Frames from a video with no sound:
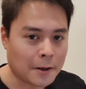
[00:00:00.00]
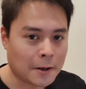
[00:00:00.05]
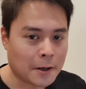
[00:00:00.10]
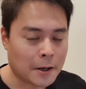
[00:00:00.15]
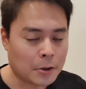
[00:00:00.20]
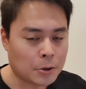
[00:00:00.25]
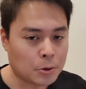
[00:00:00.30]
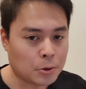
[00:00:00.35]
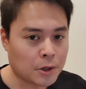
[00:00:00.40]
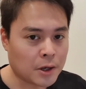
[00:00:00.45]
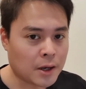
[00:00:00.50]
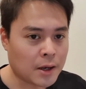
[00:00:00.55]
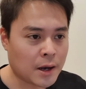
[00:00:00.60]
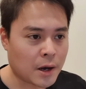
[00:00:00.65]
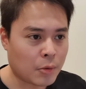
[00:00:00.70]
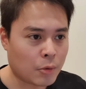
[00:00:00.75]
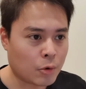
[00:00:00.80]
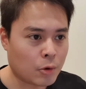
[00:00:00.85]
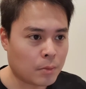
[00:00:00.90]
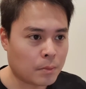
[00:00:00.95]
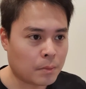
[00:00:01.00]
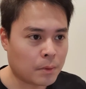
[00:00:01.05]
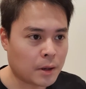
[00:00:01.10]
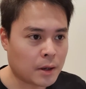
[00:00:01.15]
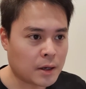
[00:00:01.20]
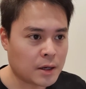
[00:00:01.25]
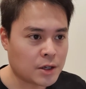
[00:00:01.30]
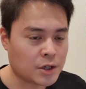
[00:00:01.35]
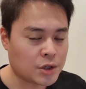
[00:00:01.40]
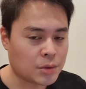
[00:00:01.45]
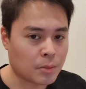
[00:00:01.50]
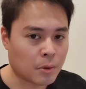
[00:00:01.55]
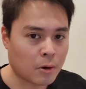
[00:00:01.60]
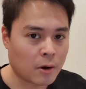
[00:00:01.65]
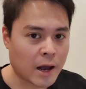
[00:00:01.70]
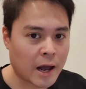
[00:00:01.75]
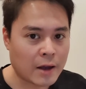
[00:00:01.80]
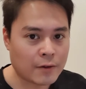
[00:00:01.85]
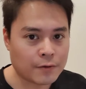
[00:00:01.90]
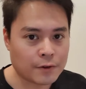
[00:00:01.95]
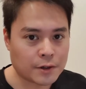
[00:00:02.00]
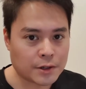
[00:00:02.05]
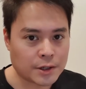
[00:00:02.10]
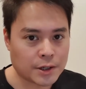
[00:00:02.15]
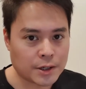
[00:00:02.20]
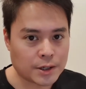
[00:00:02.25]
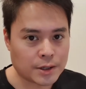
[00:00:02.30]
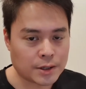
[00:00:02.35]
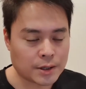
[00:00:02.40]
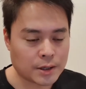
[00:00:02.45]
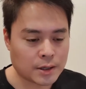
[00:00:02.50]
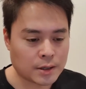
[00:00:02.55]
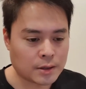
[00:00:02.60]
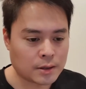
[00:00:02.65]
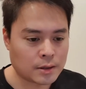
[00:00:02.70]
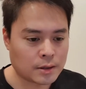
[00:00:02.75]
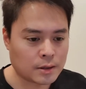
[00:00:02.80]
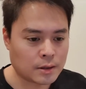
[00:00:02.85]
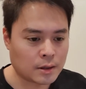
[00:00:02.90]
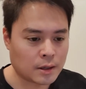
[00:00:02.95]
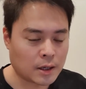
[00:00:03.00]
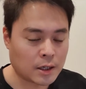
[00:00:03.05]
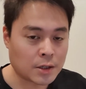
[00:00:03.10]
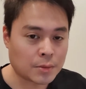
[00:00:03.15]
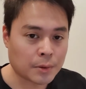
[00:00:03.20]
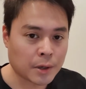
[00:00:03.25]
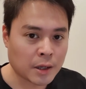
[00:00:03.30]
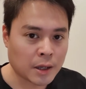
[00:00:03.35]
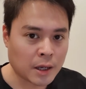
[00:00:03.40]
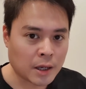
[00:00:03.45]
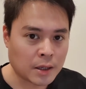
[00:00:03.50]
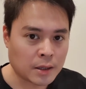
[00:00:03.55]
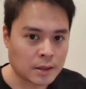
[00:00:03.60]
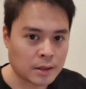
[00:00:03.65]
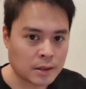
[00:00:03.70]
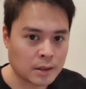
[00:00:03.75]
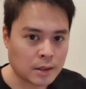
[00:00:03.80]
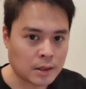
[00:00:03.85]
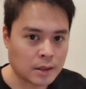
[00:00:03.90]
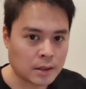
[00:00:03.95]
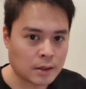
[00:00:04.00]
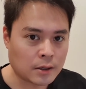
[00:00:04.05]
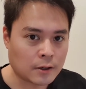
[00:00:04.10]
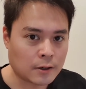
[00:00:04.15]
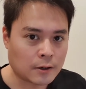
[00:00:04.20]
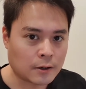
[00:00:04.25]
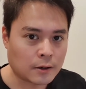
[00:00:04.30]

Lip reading: And today I will place more emphasis in explaining the